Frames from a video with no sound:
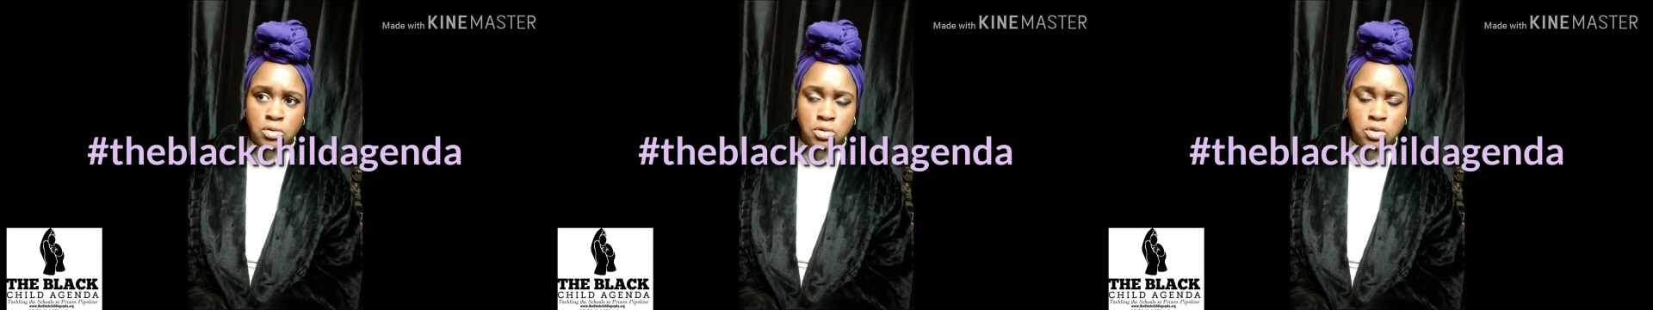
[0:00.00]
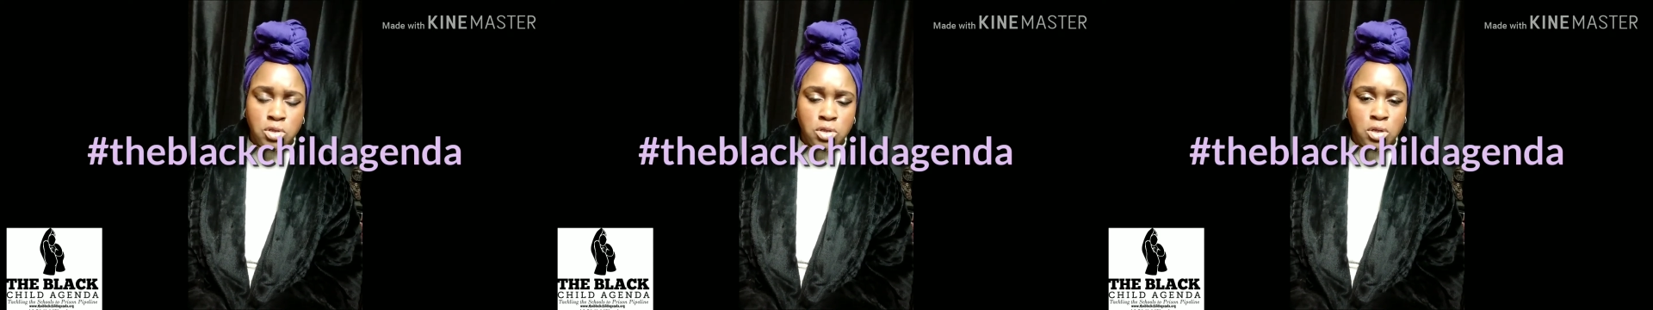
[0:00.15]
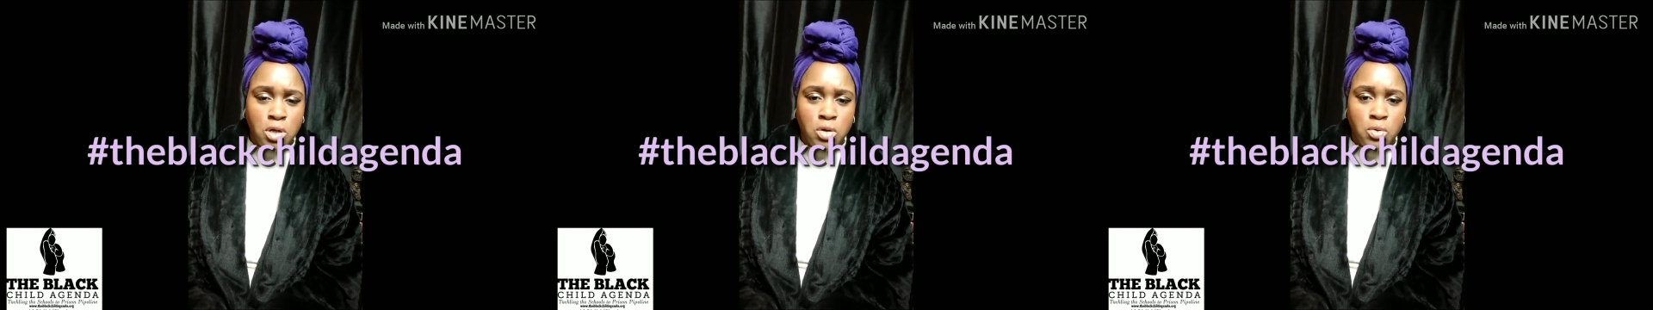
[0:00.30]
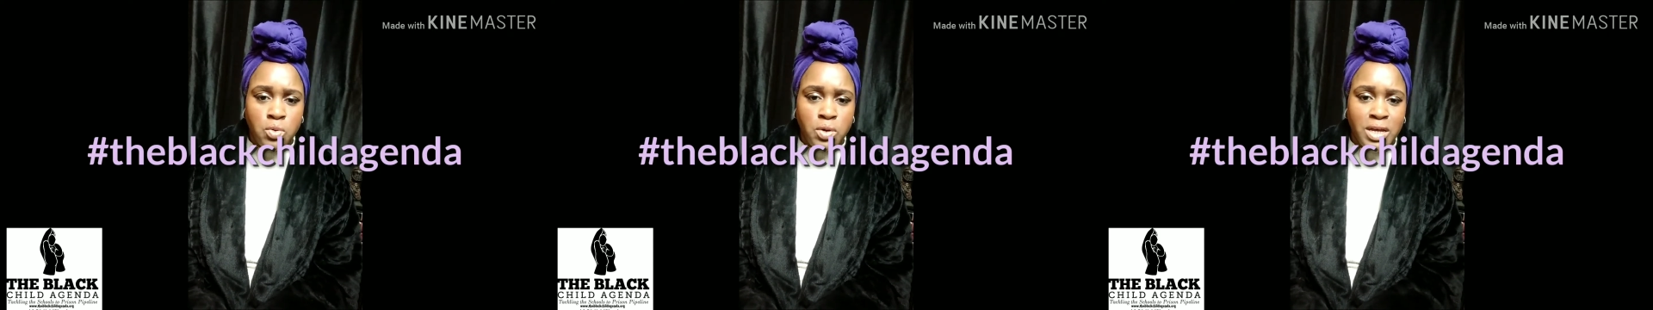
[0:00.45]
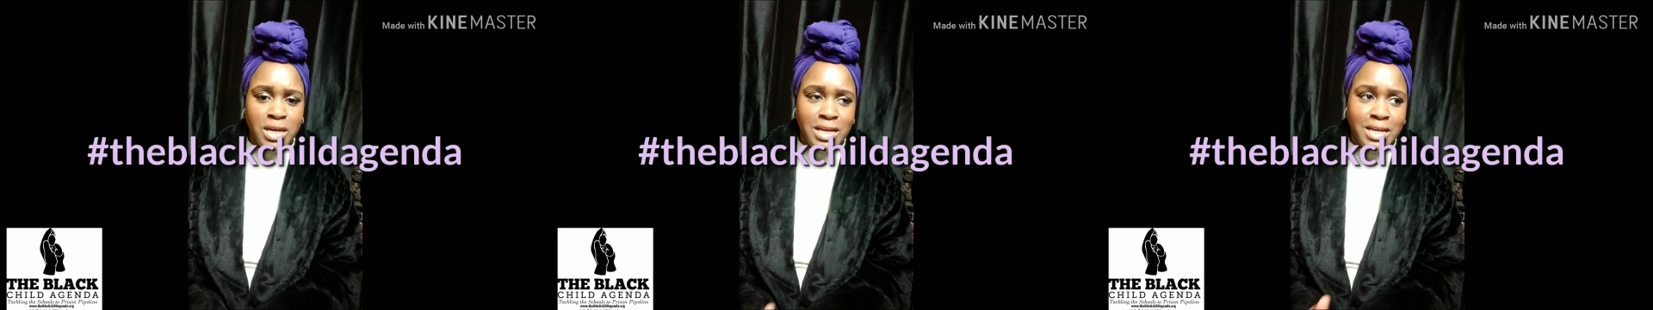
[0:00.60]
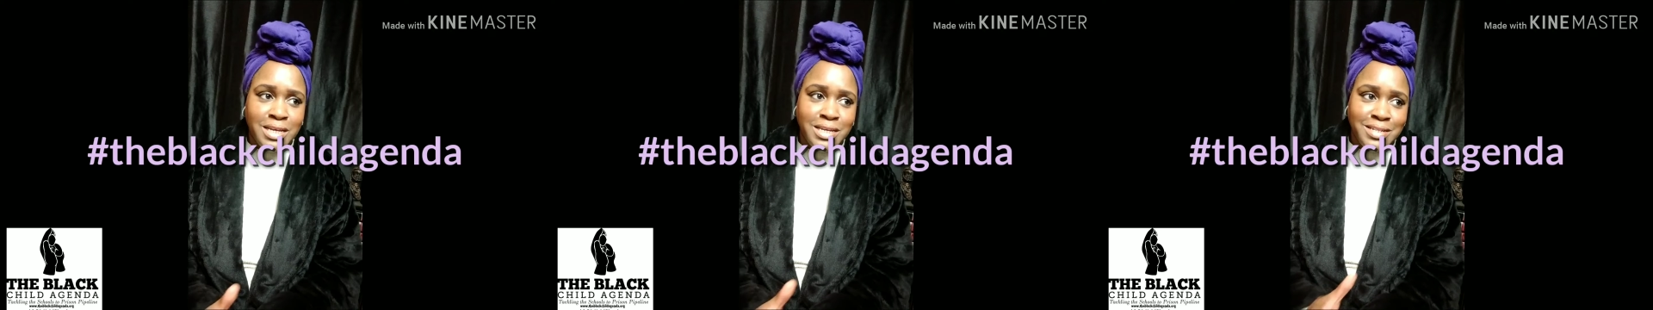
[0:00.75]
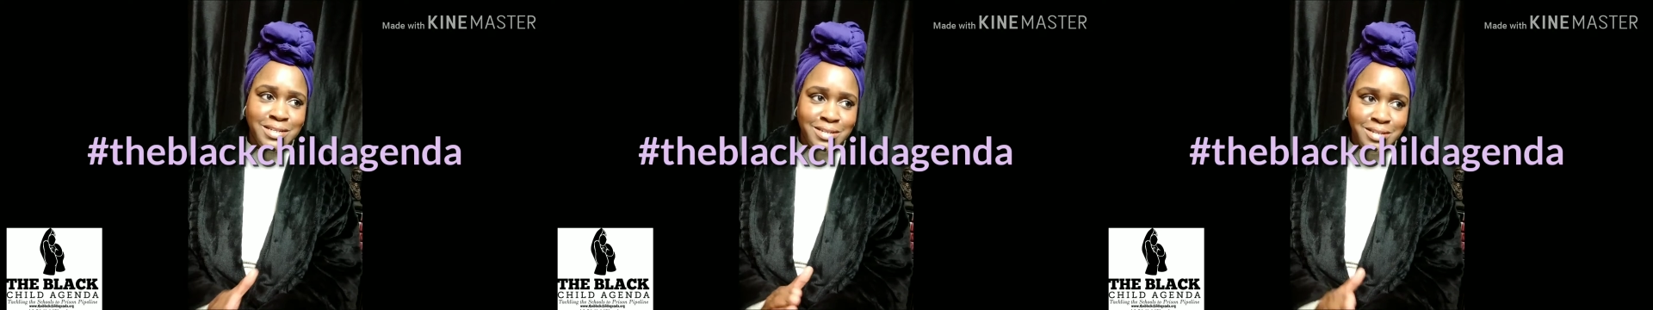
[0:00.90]

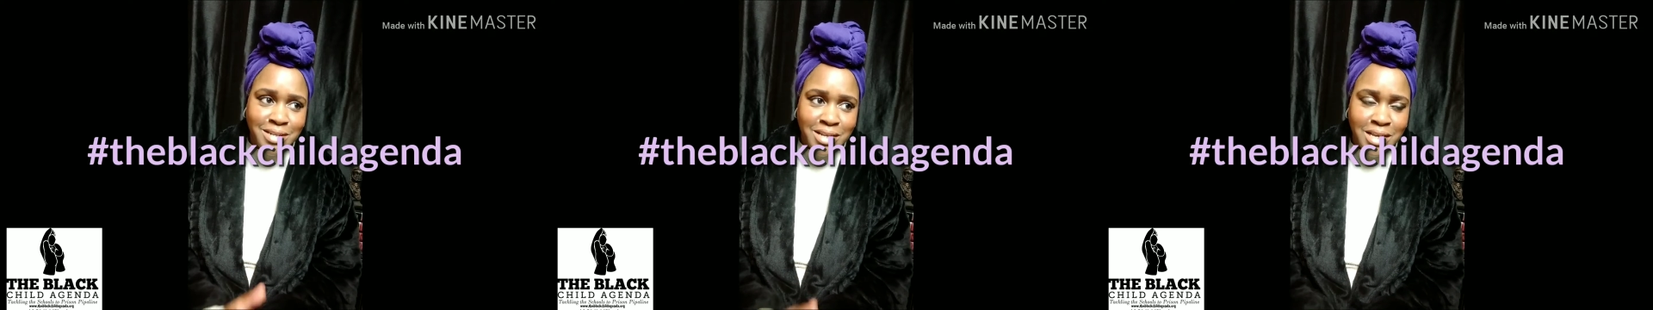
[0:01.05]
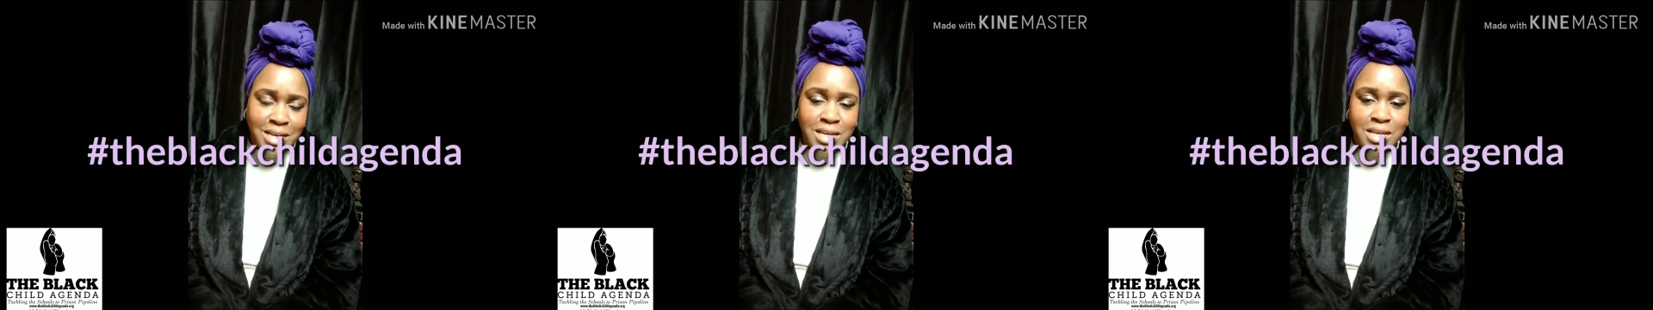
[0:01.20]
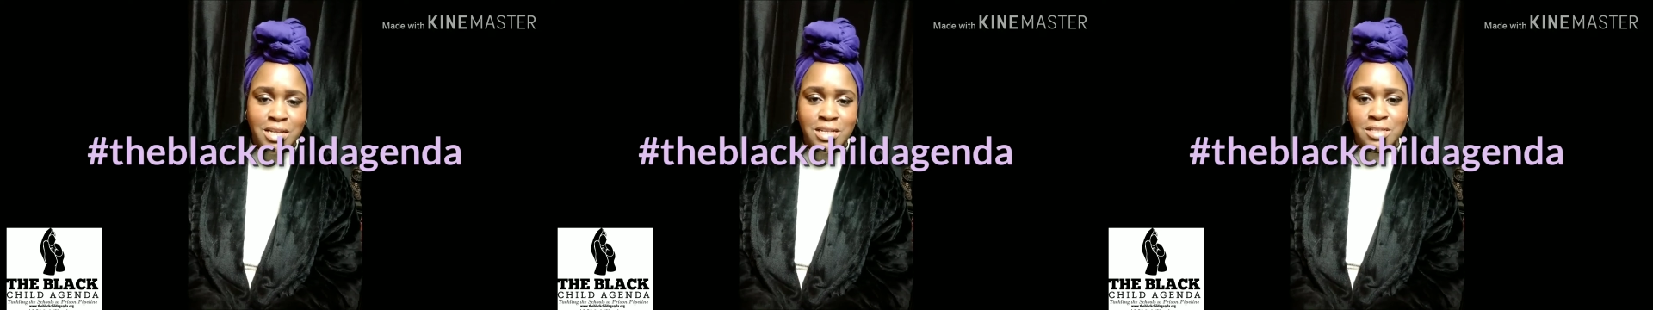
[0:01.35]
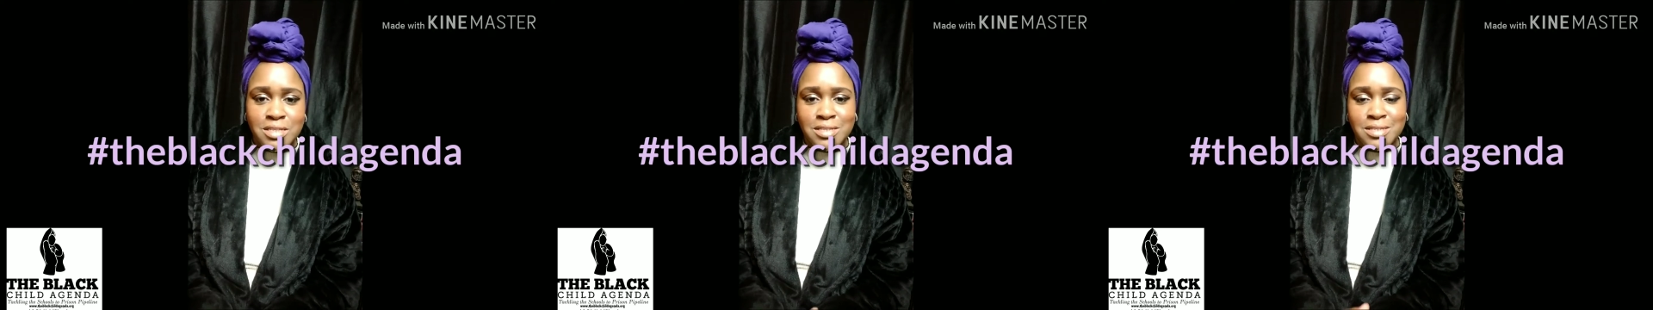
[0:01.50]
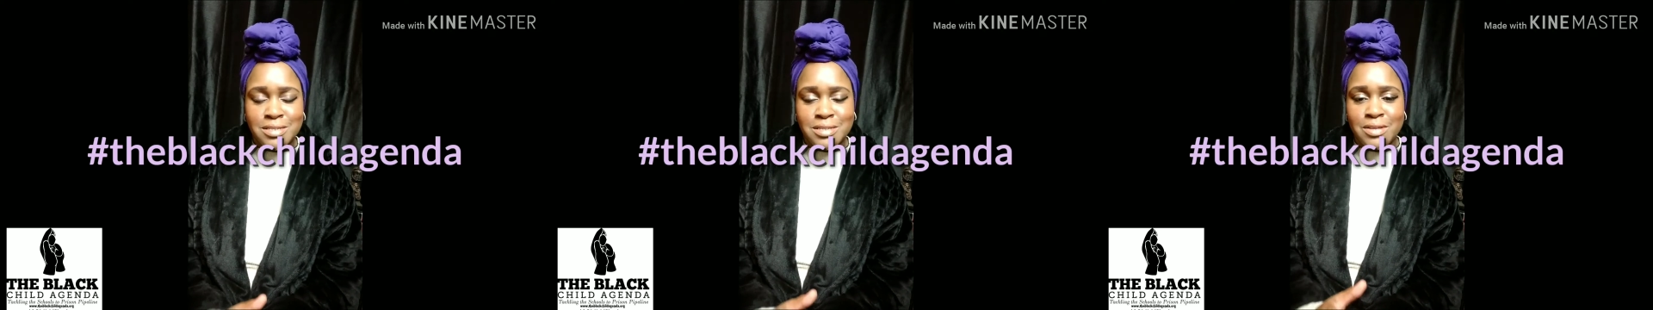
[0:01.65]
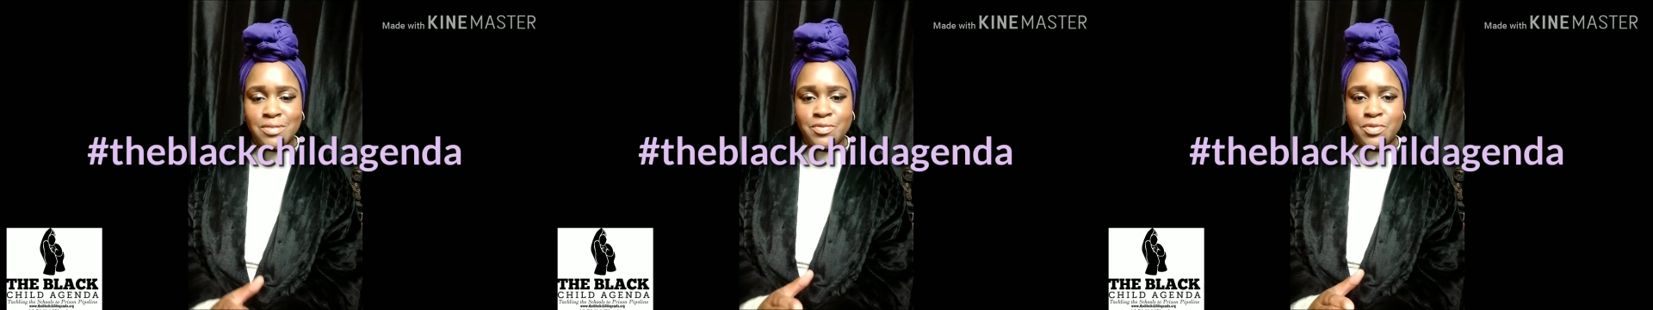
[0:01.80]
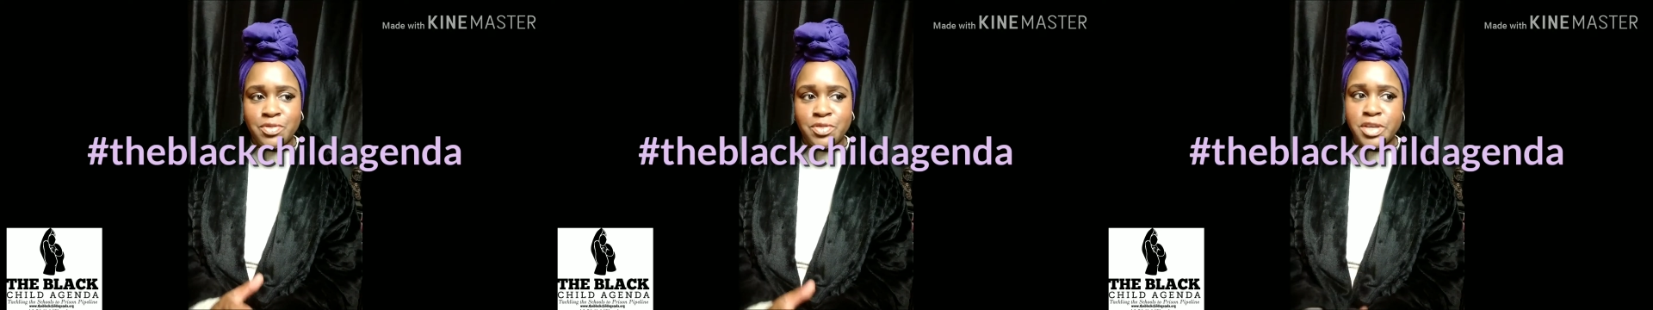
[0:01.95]
He needs
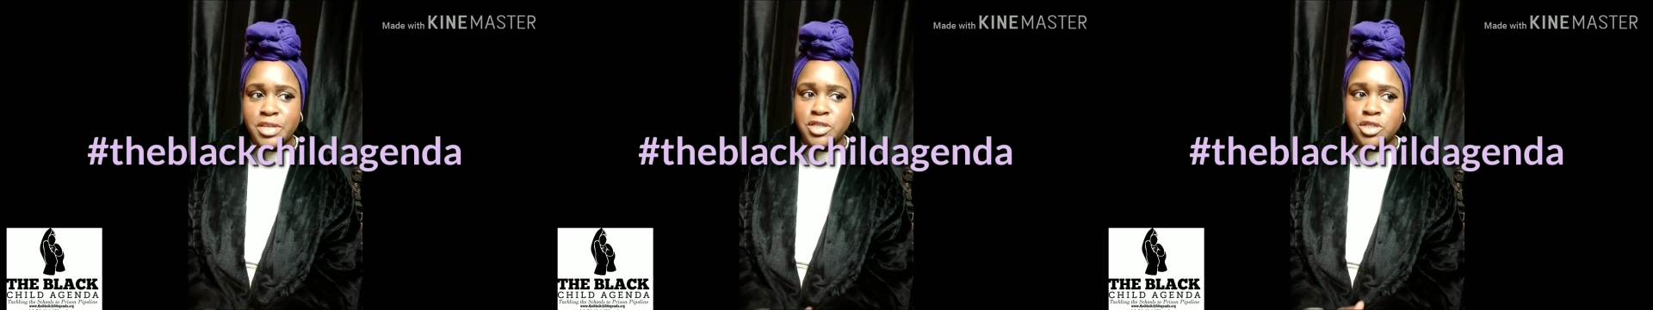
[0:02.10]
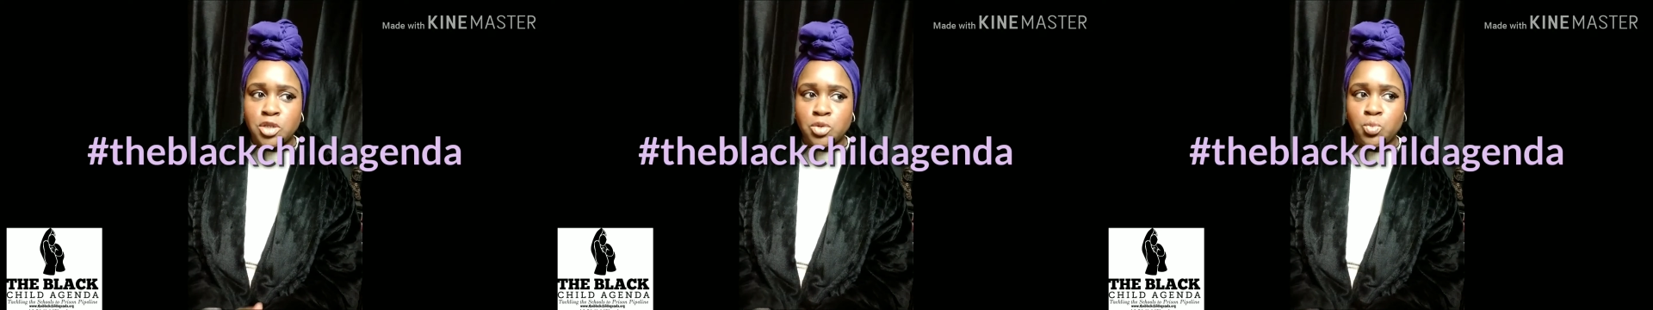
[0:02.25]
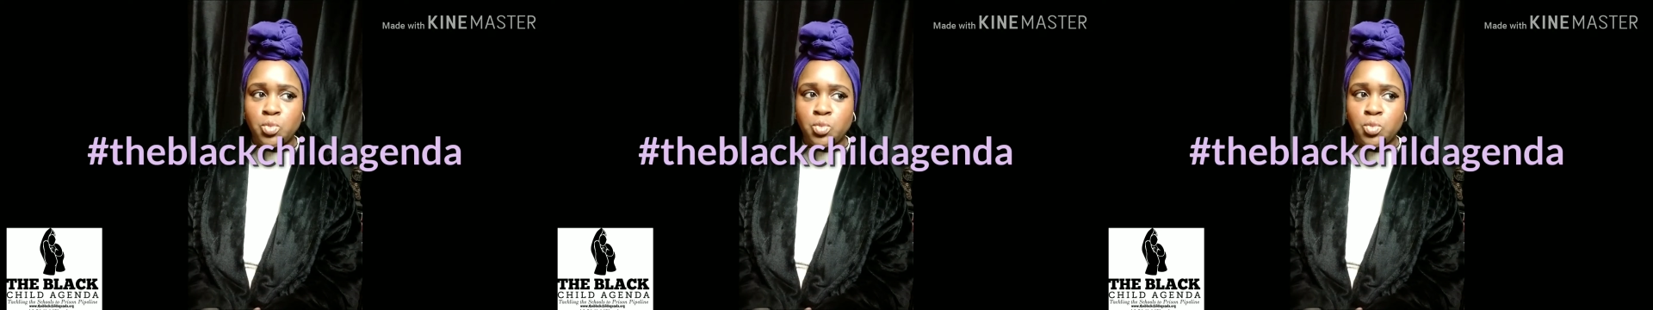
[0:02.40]
this.